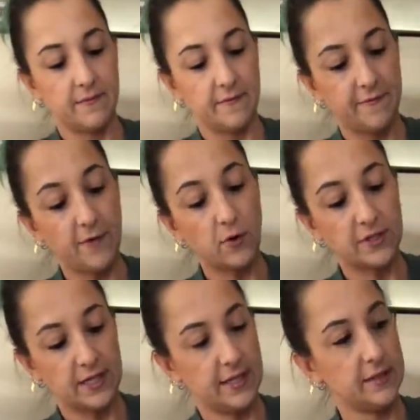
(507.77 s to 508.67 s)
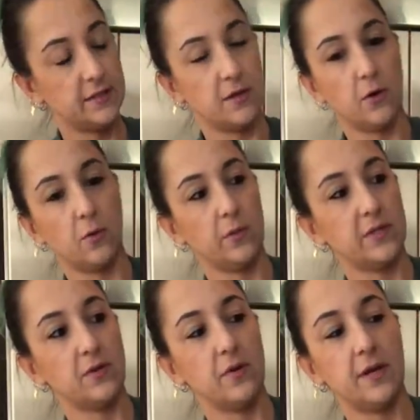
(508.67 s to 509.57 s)
folded it, so
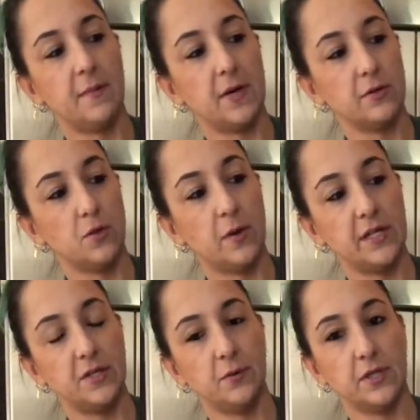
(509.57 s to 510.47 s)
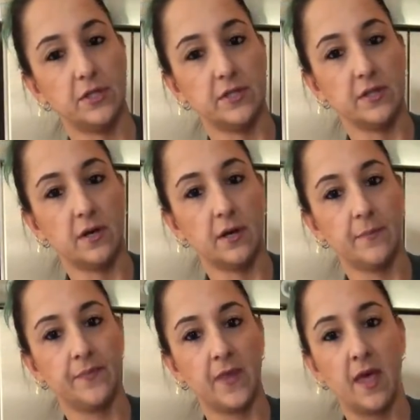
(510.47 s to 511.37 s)
it's only about 22 inches
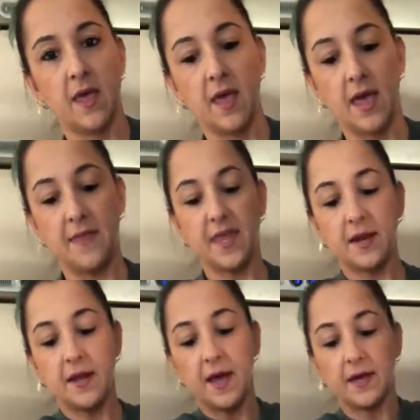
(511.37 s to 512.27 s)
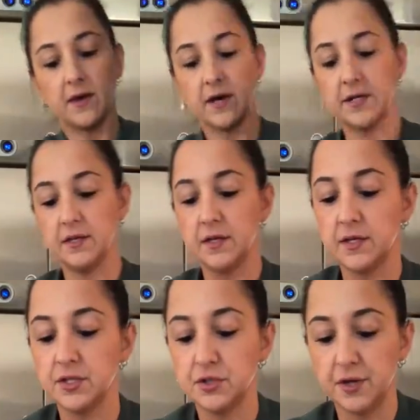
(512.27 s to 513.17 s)
long. And then I cut
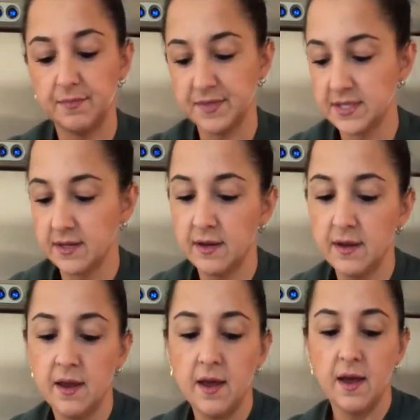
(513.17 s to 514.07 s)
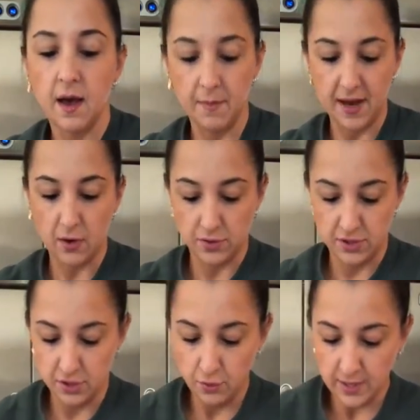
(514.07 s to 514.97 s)
strips
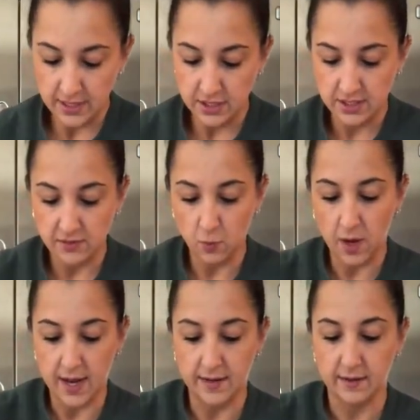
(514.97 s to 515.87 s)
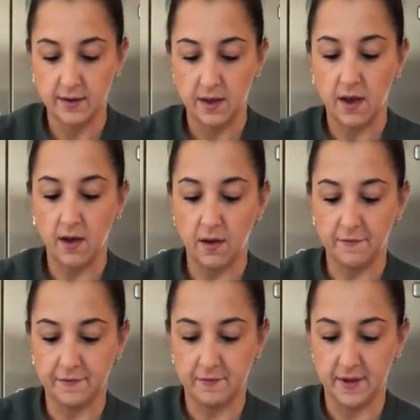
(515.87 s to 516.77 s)
about 2 inches wide
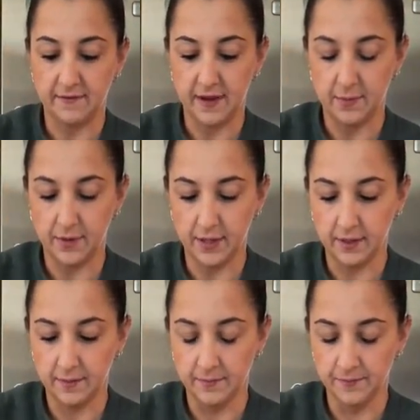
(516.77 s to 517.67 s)
of my fabric.